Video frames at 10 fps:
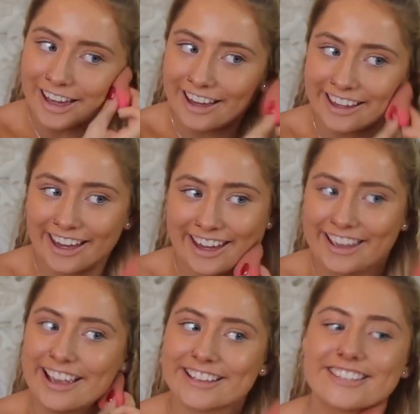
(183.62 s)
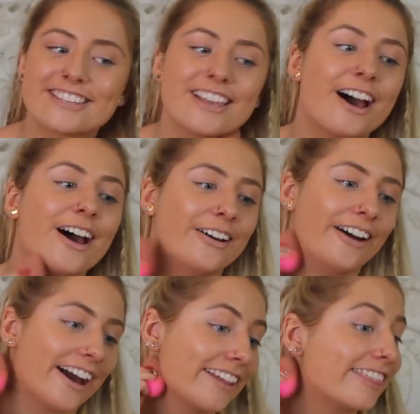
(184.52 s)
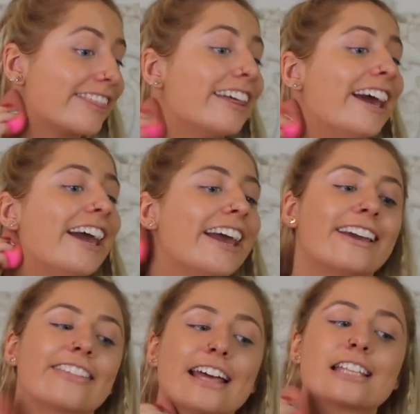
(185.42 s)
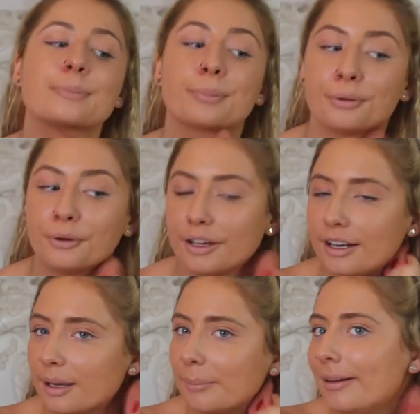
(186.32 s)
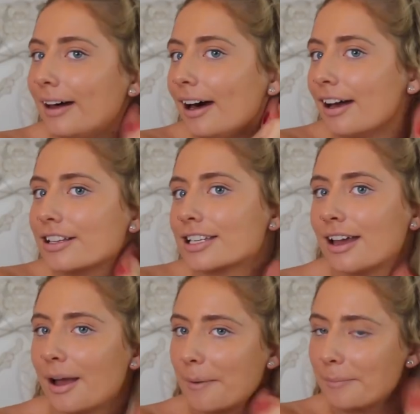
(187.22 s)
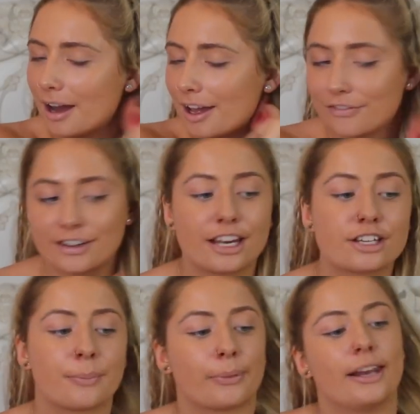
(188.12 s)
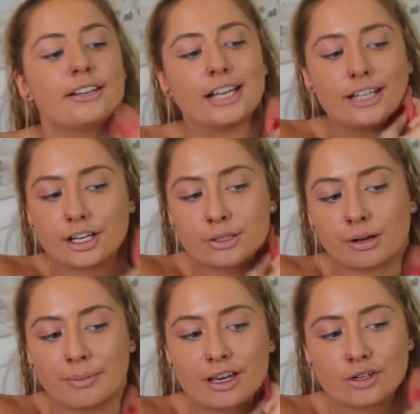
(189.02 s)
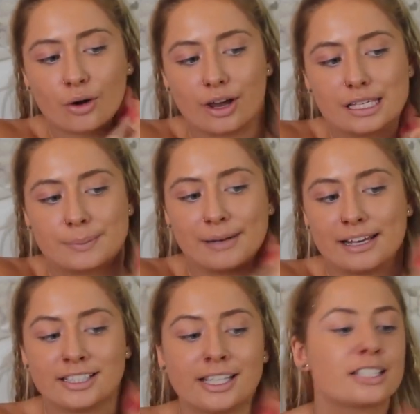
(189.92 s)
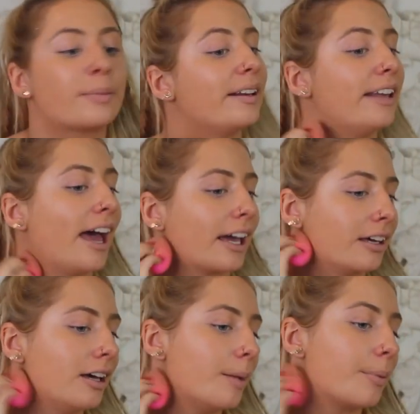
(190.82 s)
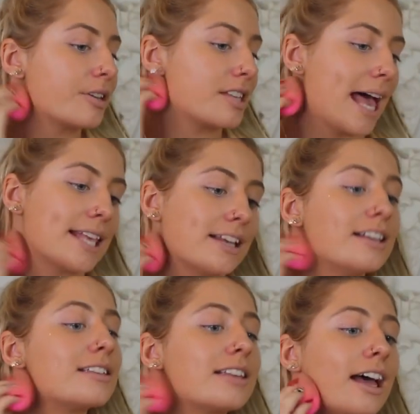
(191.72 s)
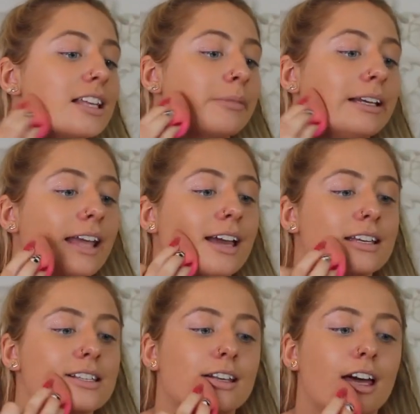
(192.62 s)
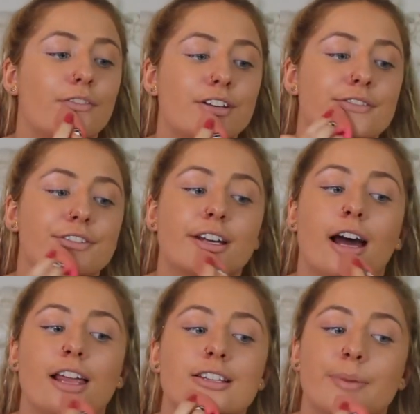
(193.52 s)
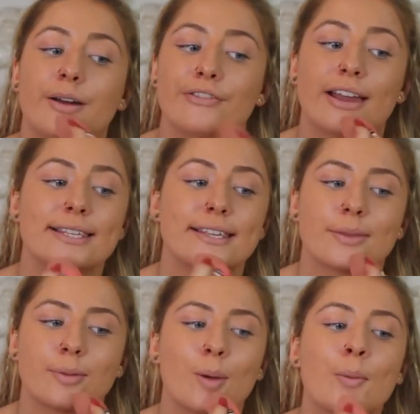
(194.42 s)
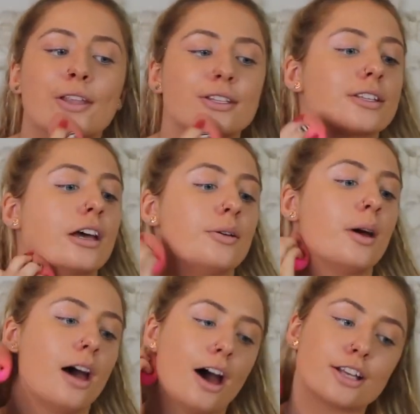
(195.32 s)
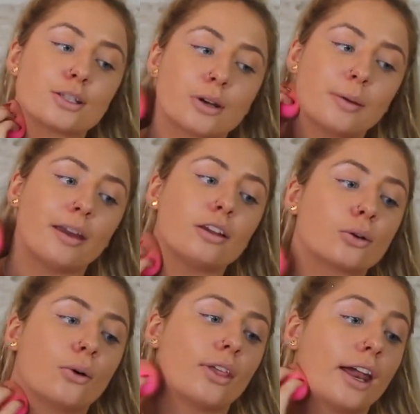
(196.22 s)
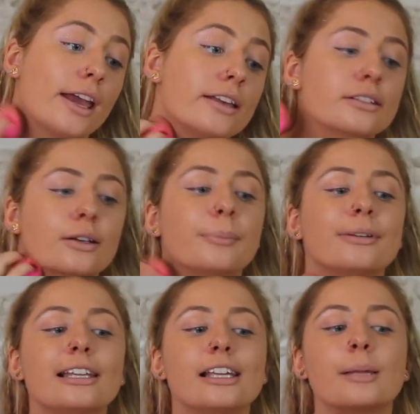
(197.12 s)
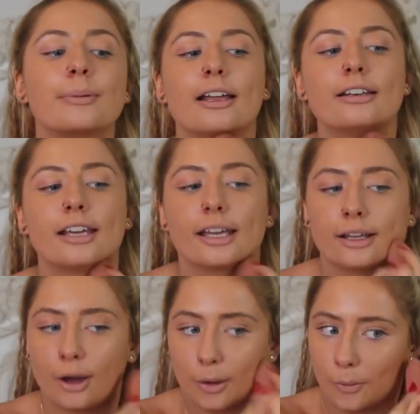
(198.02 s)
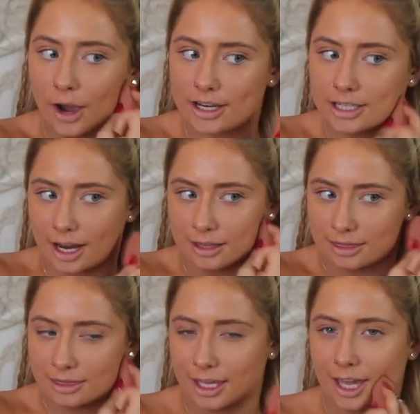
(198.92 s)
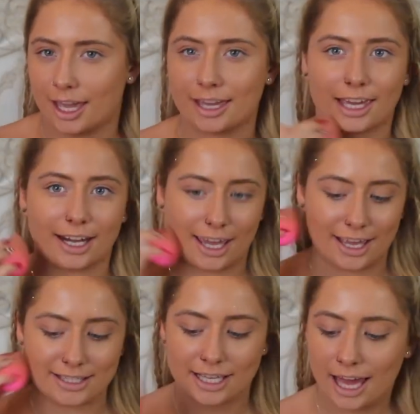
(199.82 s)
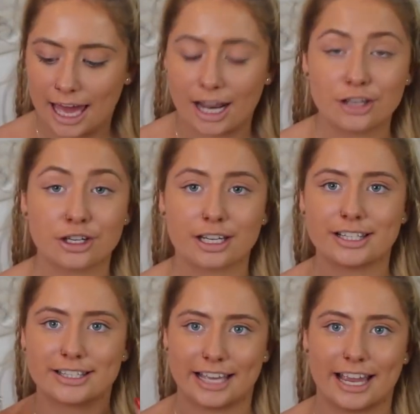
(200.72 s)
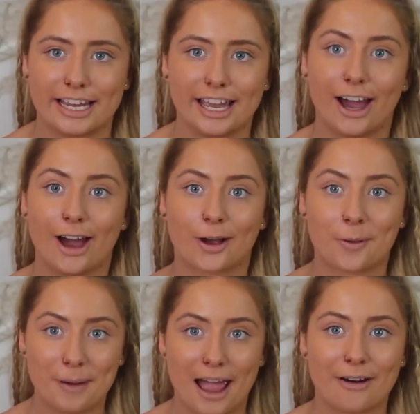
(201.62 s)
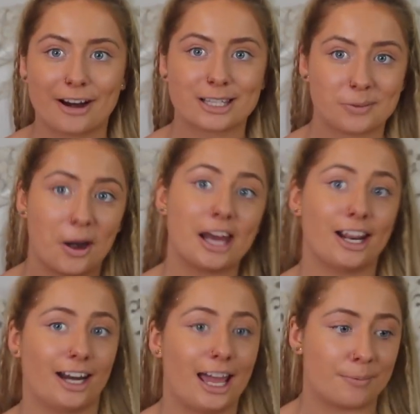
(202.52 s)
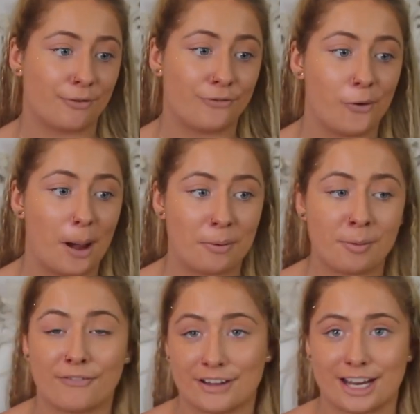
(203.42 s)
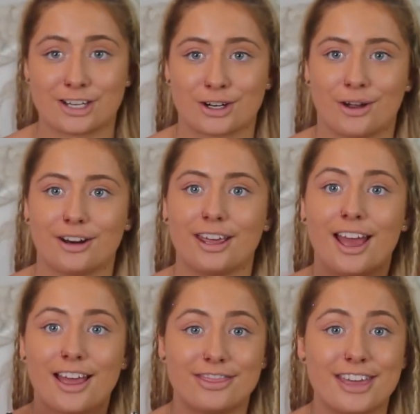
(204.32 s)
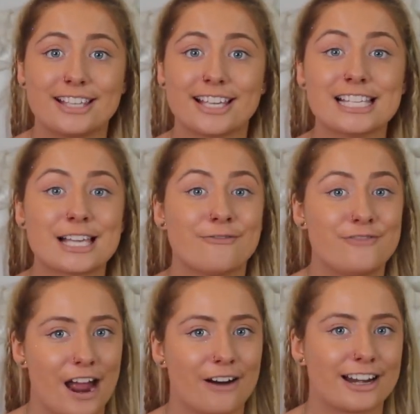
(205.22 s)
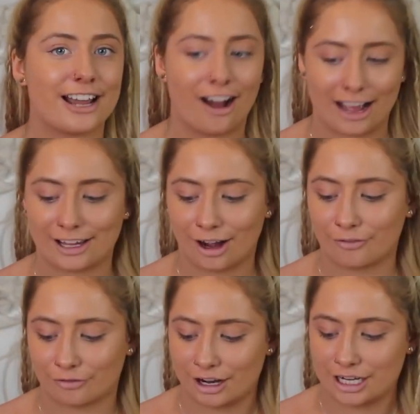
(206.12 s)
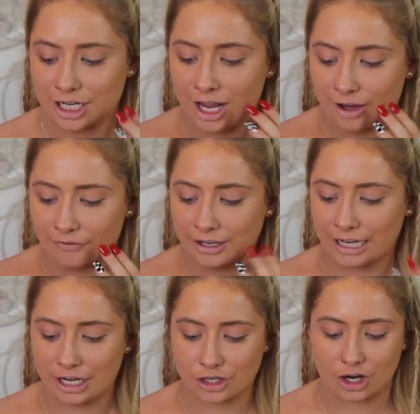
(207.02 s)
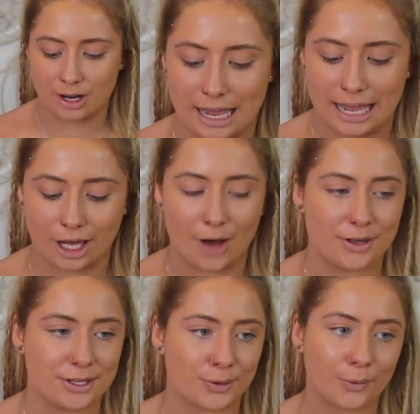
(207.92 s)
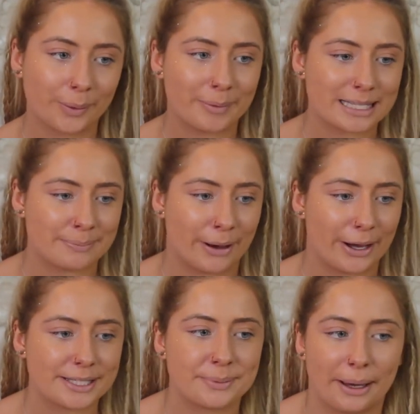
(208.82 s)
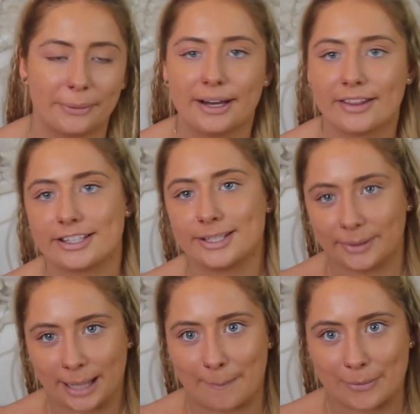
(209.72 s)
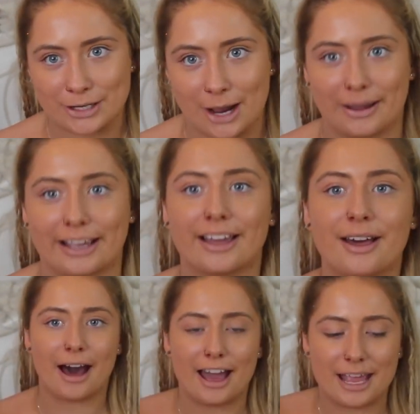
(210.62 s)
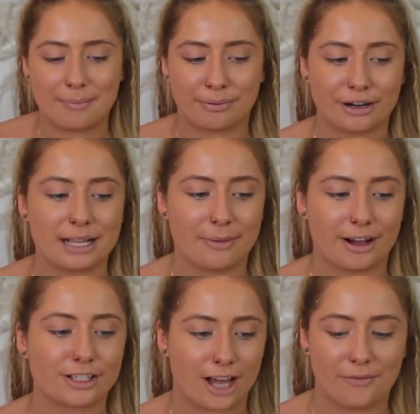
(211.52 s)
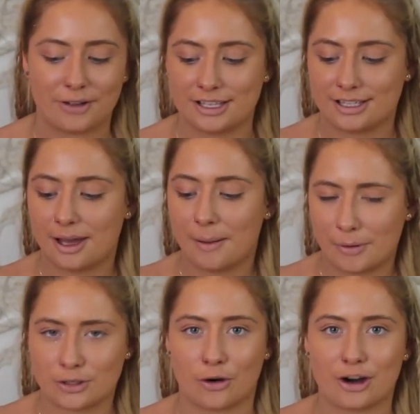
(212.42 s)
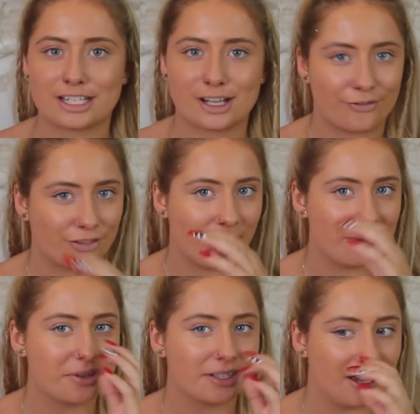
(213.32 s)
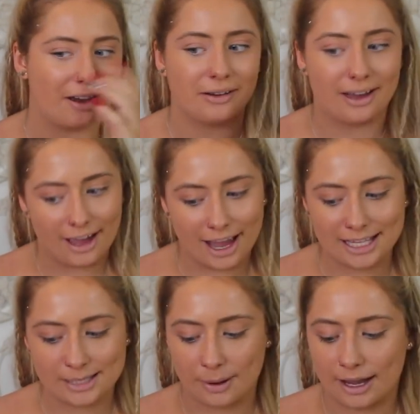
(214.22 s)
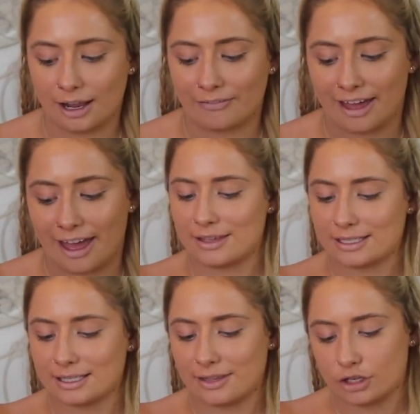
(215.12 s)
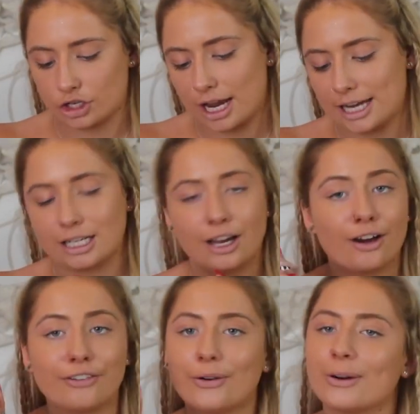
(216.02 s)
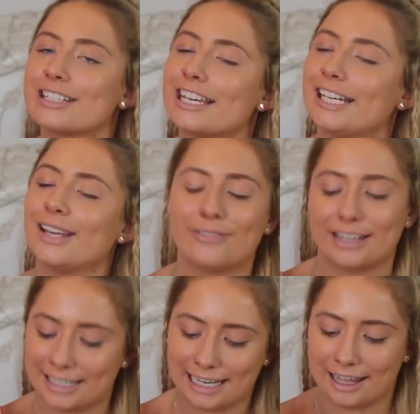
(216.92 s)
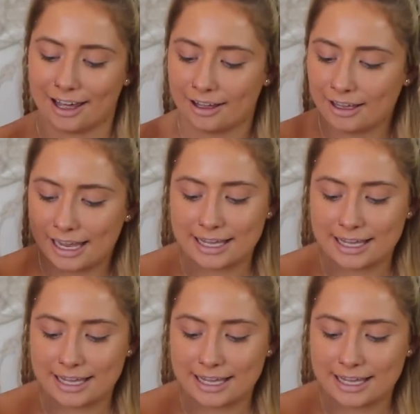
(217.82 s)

Okay, so I think that's pretty much my foundation blended. I just want to make sure it's blended into my neck, because as I said, my neck is kind of a different color to my face at the moment. So I just want to make sure that it's completely blended, which I think it is. And as you can see, comparing to what I looked like before I put my foundation on, this is a very high coverage foundation. It covers all of my spots. Well, there's still a couple showing, but it pretty much covers majority of them, so hence why I love it. And this is in the shade 14 Vanilla.